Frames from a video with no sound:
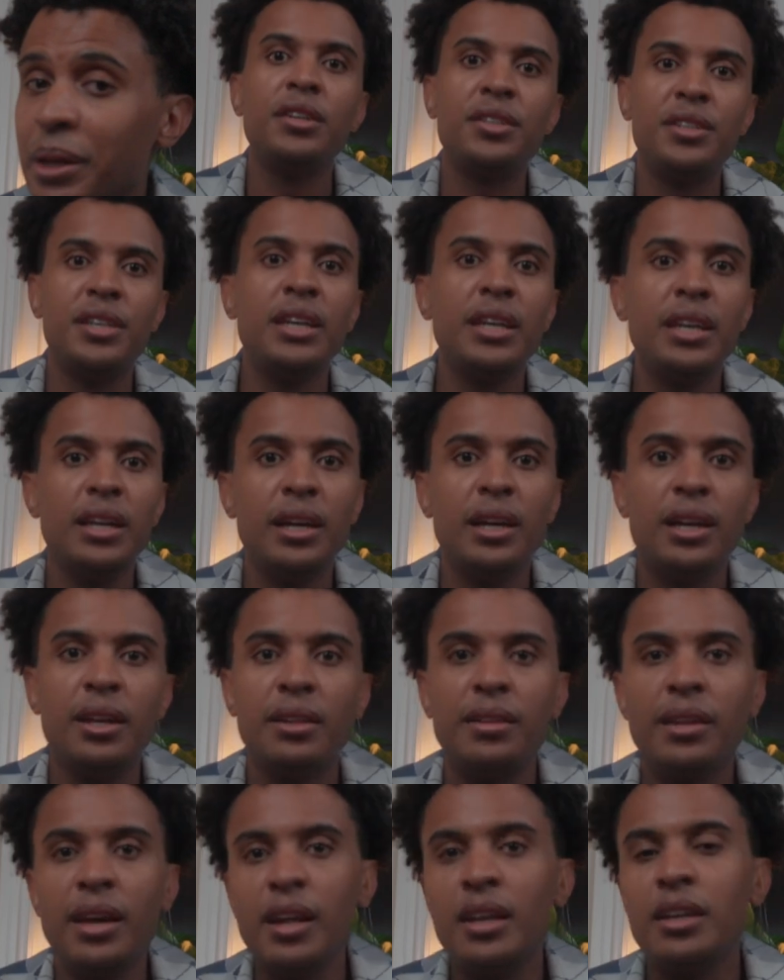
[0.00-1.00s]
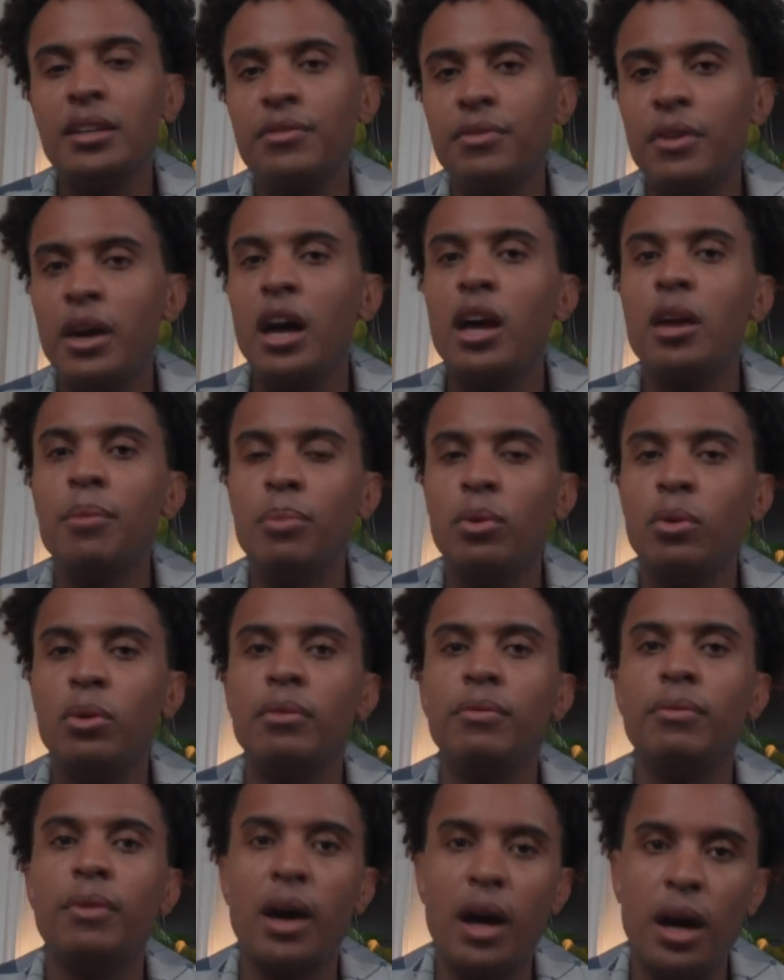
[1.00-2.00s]
You see, data is valuable
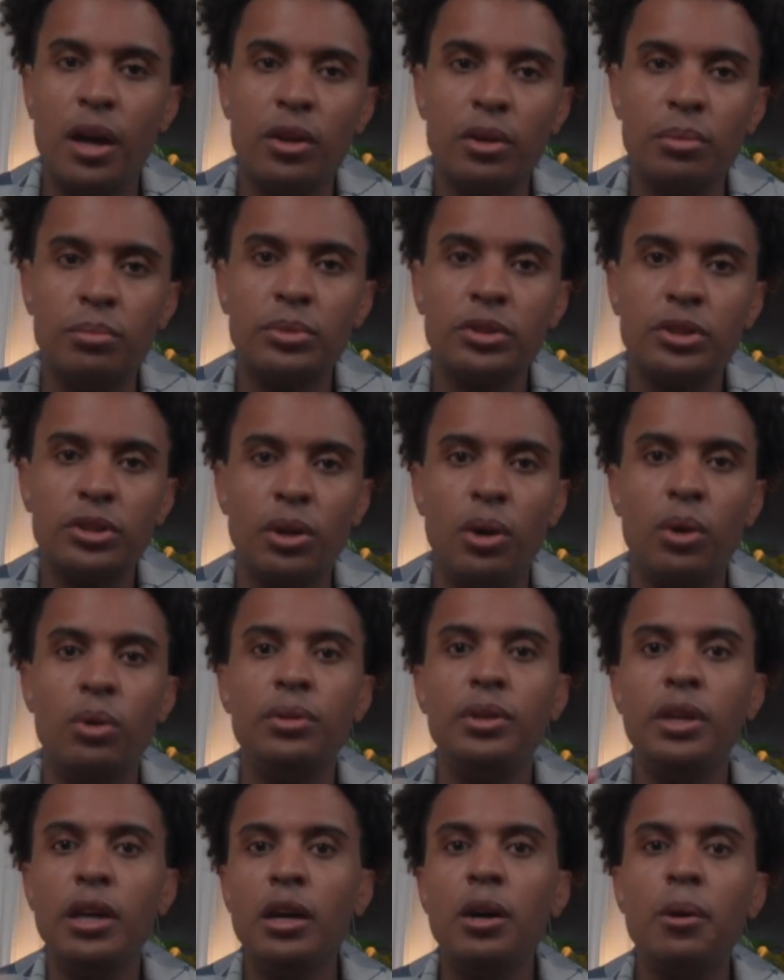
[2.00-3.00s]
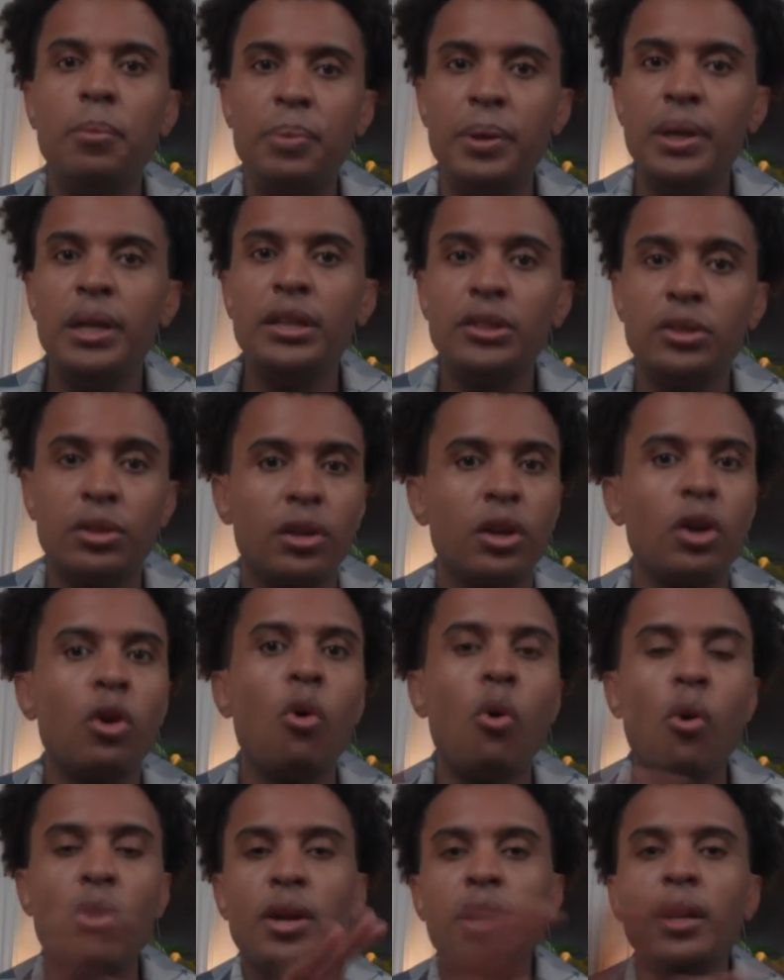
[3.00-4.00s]
in volume, so DLPs are the
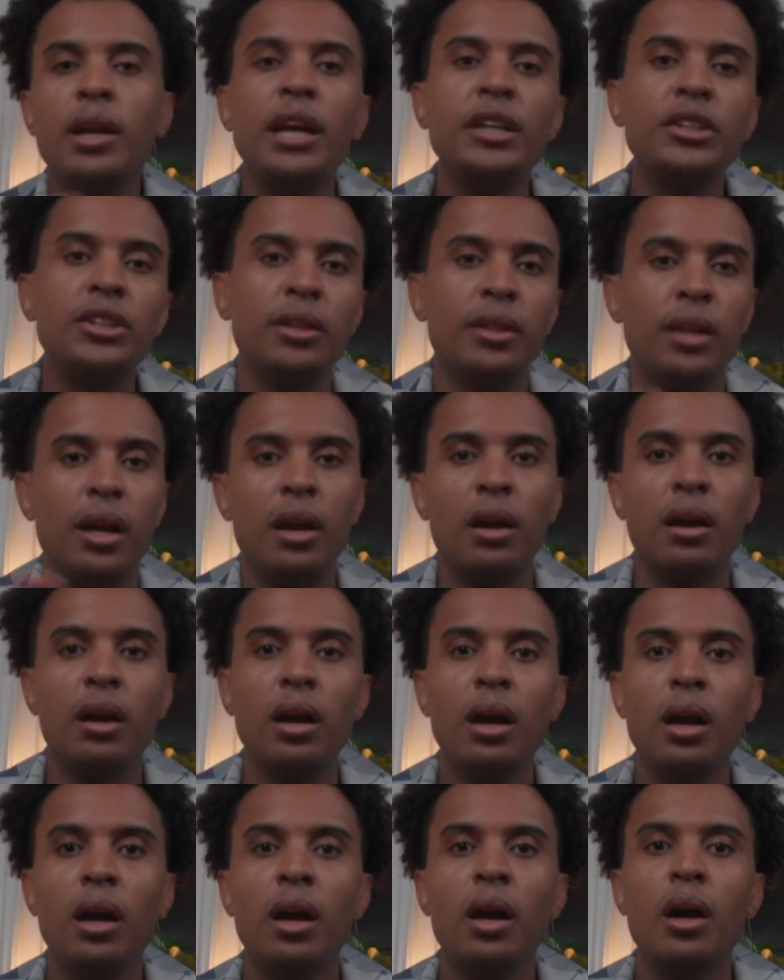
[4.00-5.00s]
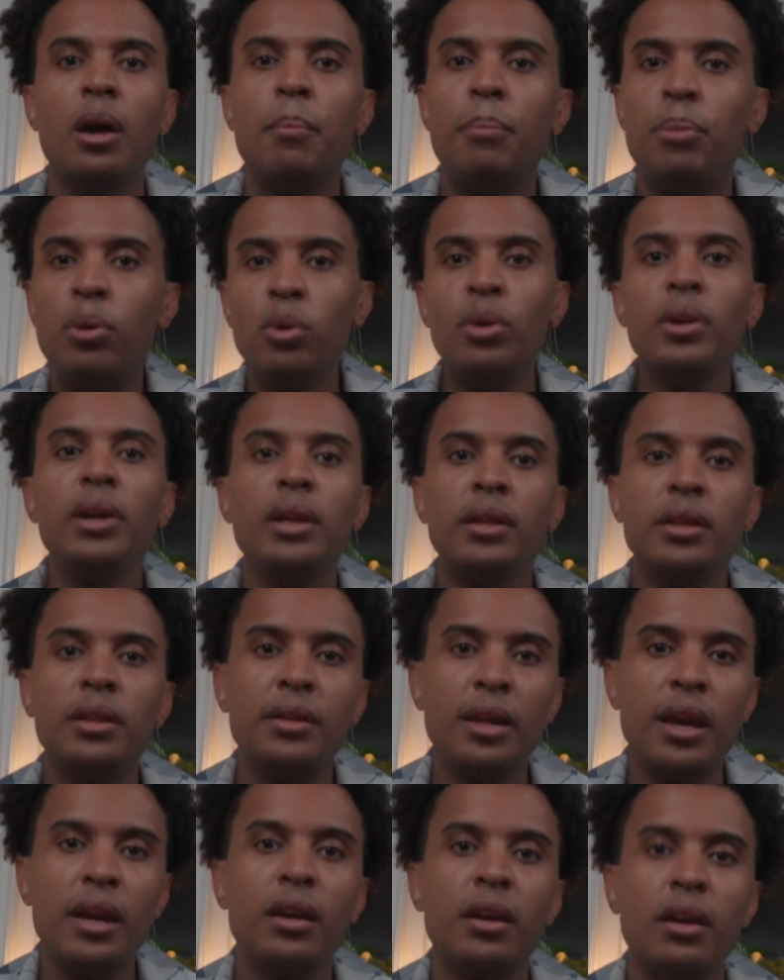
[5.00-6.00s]
coordination layer pooling the
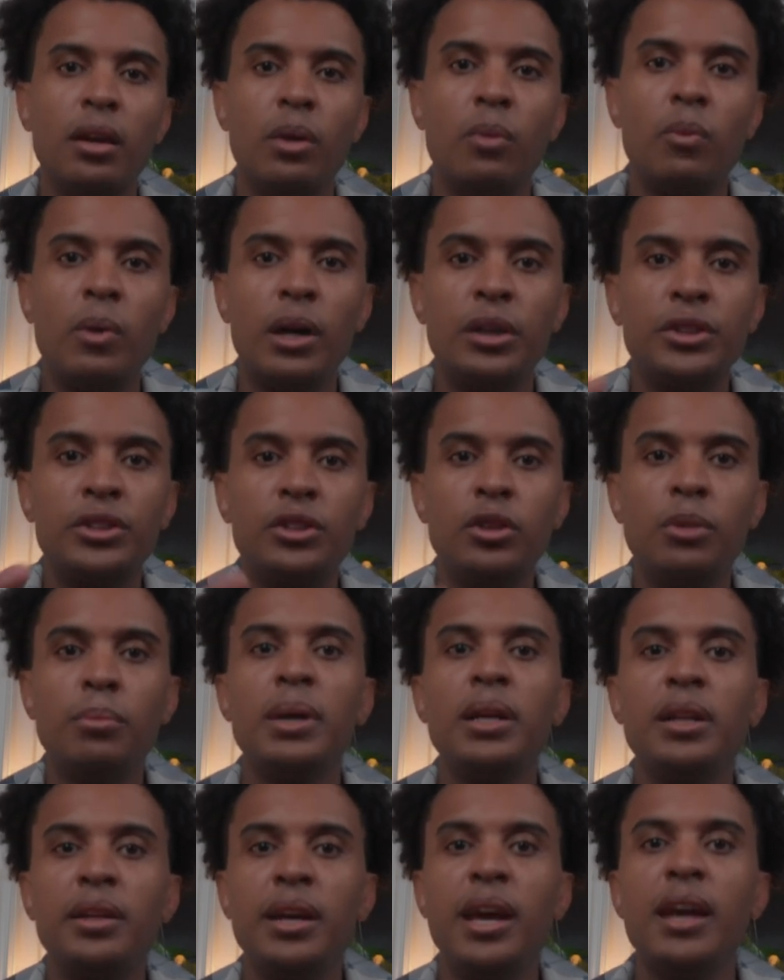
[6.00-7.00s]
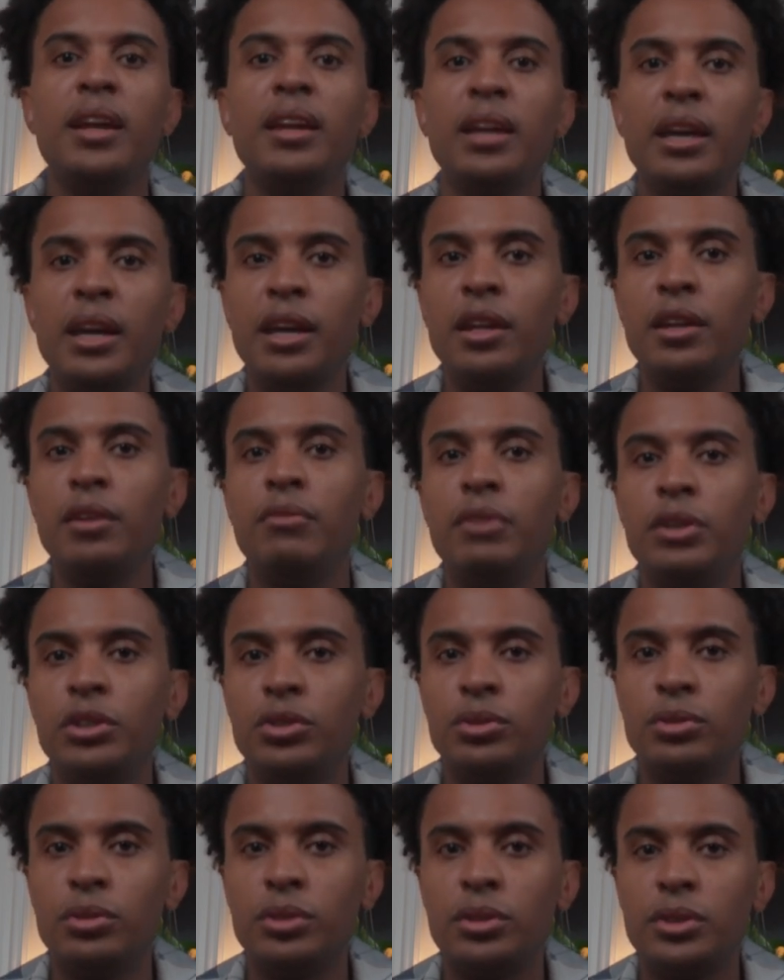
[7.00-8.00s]
data while still maintaining
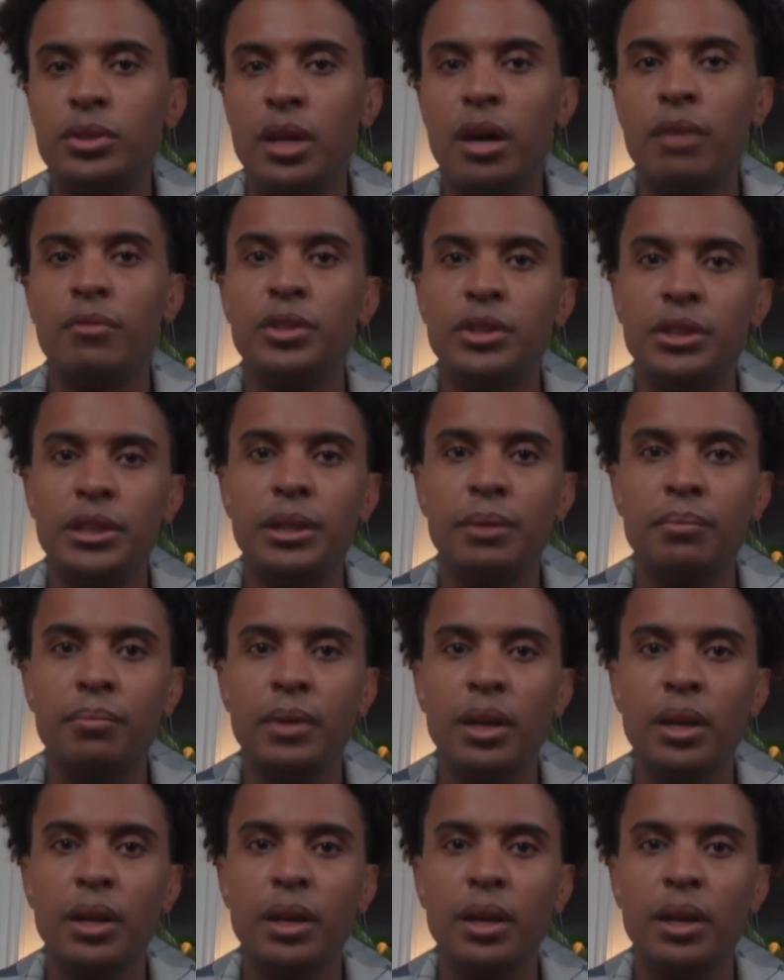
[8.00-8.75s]
individual sovereignty.